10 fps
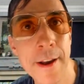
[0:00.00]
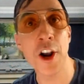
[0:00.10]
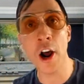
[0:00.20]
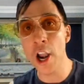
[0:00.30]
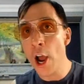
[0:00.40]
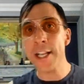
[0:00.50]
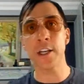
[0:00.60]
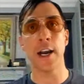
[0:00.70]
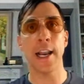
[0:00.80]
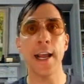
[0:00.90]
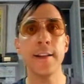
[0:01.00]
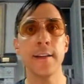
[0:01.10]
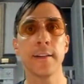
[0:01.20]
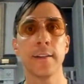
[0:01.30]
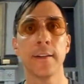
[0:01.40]
And I like Thailand.
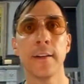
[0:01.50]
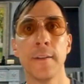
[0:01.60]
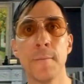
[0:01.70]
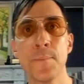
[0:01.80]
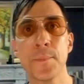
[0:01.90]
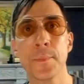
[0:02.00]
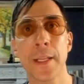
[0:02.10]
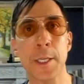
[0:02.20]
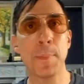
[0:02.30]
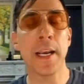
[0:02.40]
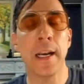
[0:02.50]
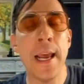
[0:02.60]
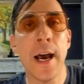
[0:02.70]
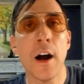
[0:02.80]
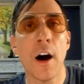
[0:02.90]
Let's be
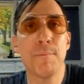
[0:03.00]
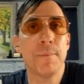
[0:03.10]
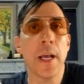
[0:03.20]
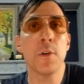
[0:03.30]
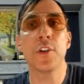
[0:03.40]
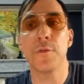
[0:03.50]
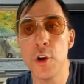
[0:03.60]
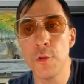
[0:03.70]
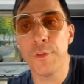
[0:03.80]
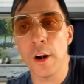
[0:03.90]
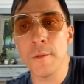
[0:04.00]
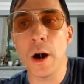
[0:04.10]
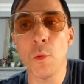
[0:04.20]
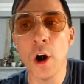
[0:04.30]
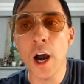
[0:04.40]
clear, those of you who follow my
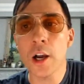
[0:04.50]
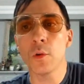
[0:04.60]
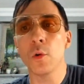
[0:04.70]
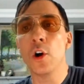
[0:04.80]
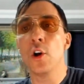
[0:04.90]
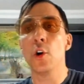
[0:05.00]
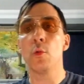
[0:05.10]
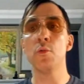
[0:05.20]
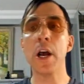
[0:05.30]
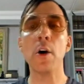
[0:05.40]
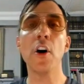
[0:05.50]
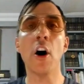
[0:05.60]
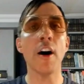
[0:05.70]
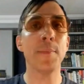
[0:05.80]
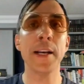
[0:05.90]
work will know that
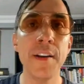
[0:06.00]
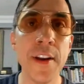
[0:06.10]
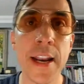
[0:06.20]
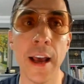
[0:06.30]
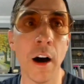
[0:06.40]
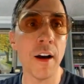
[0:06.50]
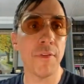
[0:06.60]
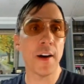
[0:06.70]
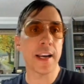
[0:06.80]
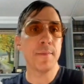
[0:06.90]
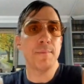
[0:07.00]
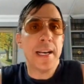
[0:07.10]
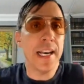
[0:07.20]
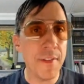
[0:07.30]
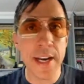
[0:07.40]
I've been living here. I've fucking been
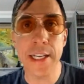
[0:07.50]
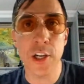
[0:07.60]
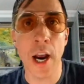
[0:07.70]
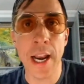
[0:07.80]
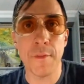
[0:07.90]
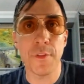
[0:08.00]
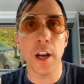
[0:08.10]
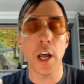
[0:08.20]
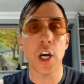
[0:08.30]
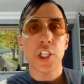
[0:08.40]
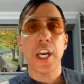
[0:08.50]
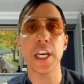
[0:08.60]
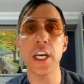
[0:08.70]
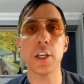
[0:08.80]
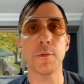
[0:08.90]
living in Thailand for the last 10
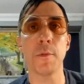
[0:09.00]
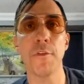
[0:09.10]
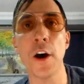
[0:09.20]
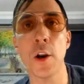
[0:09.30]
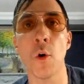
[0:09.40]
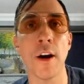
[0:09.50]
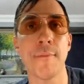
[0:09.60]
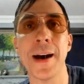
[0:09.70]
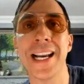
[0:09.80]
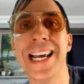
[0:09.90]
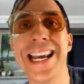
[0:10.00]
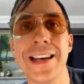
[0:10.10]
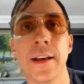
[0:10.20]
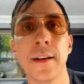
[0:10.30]
years with my third wife, Mei Lin.